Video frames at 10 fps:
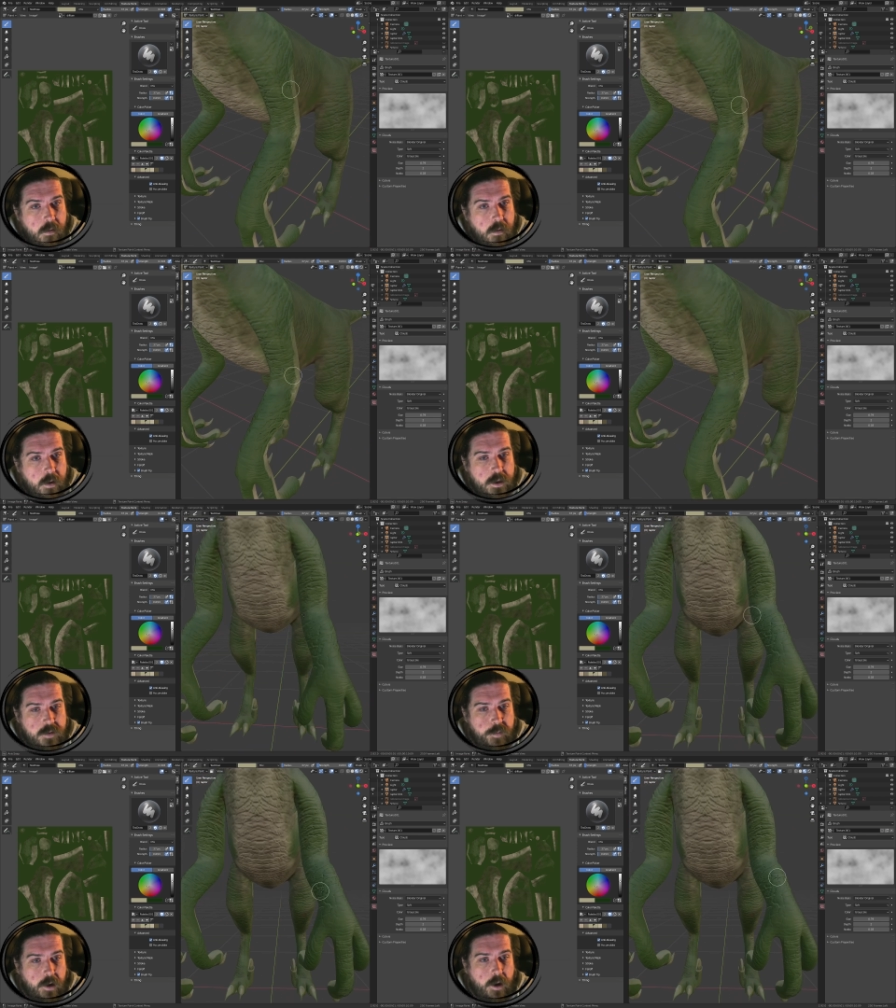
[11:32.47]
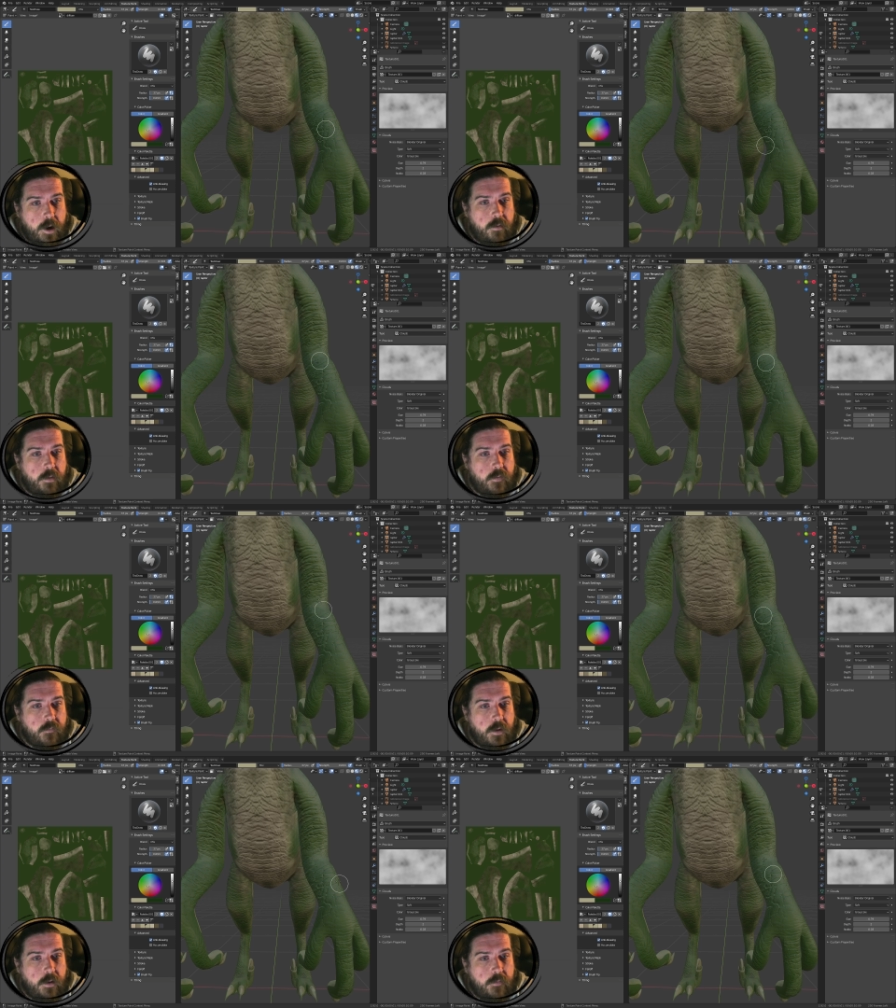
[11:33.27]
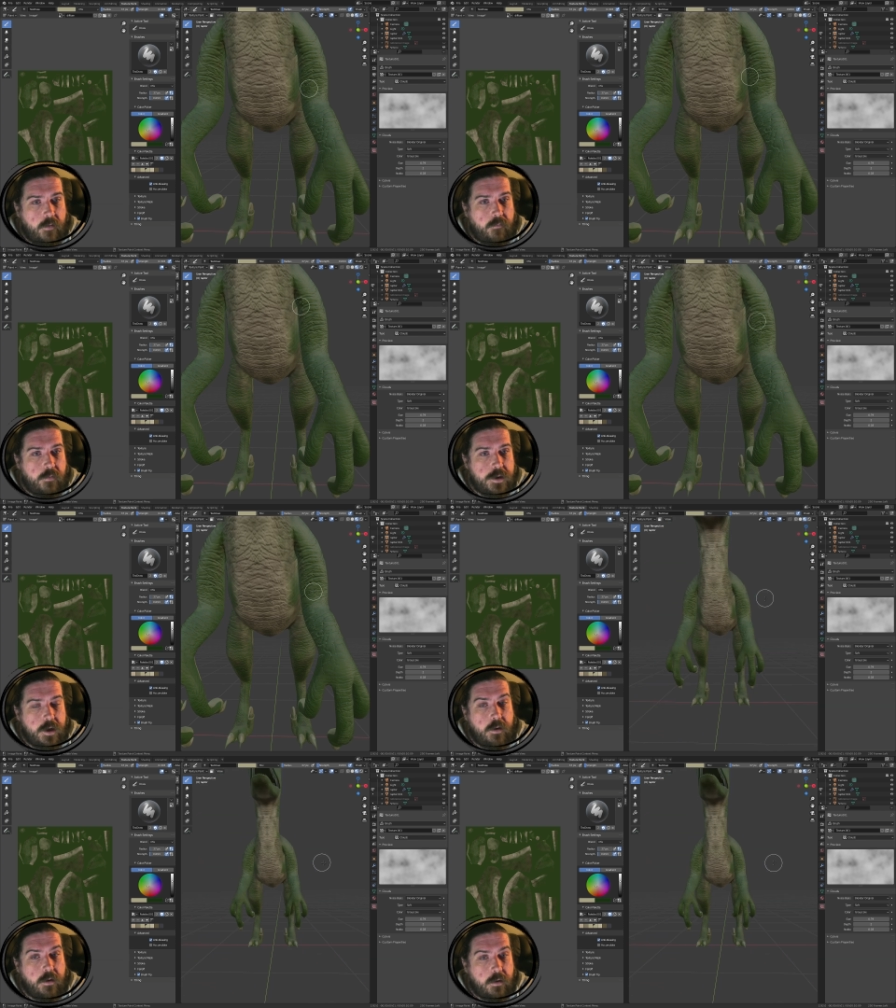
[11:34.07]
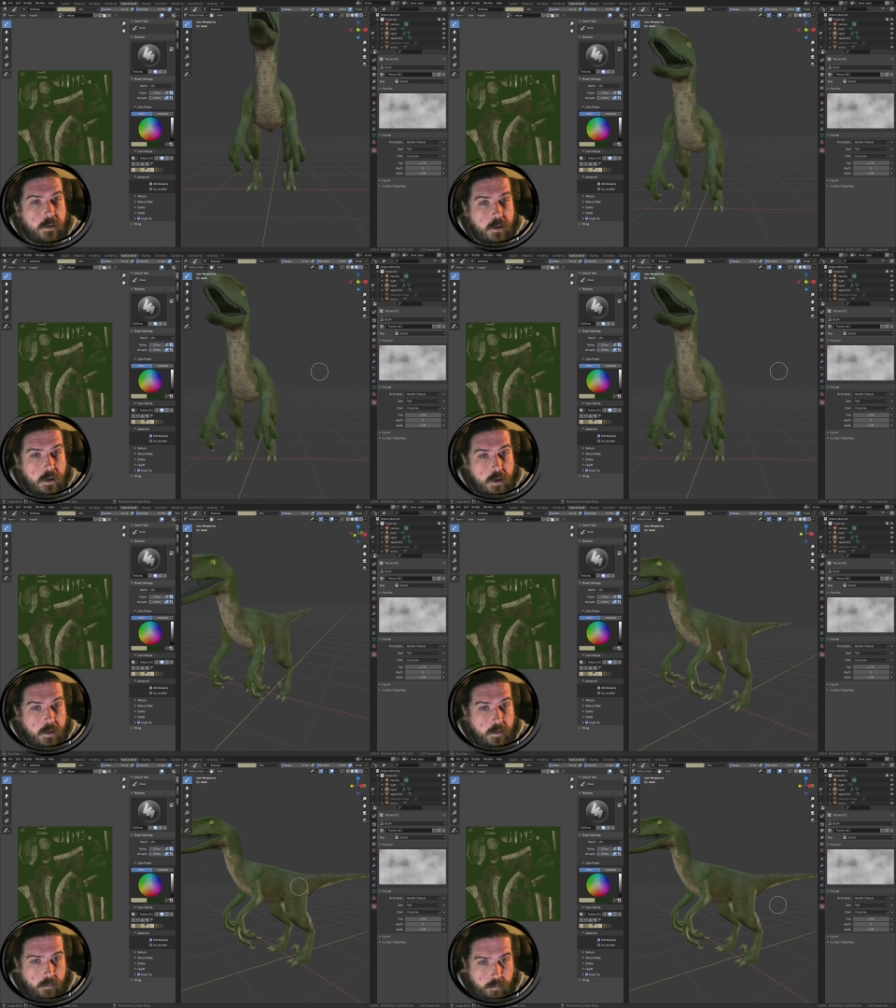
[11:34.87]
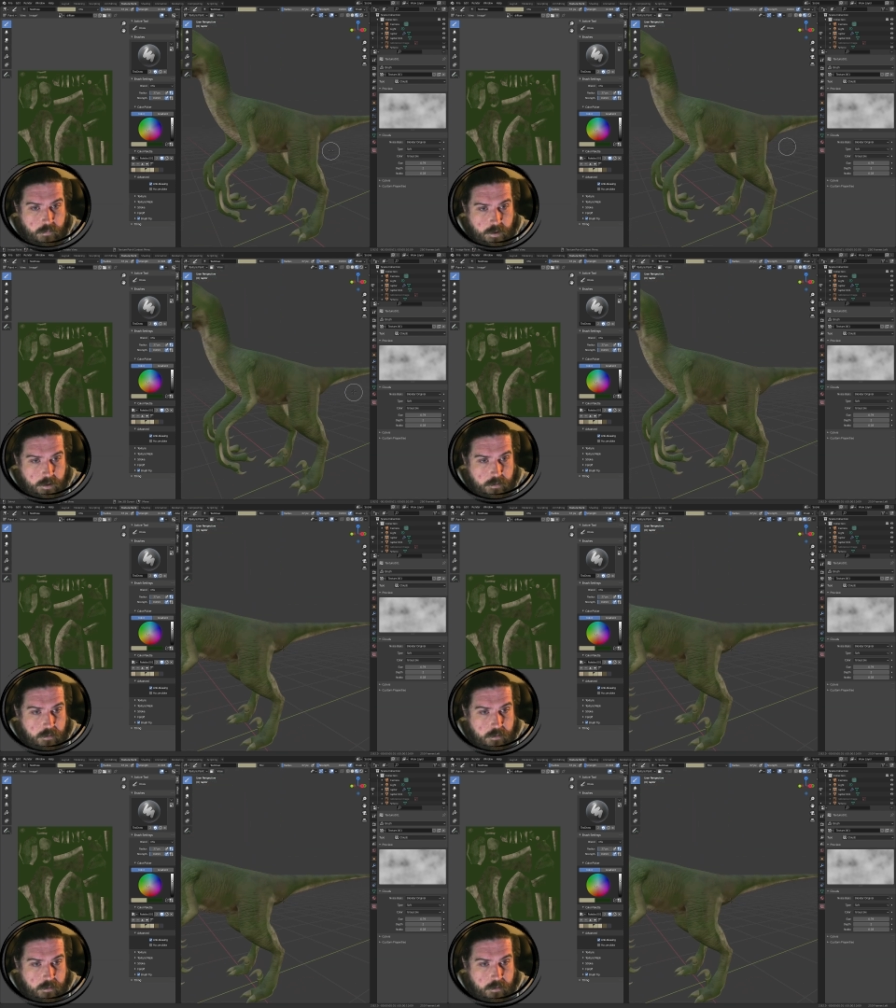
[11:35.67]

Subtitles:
And just by layering these colours over each other with that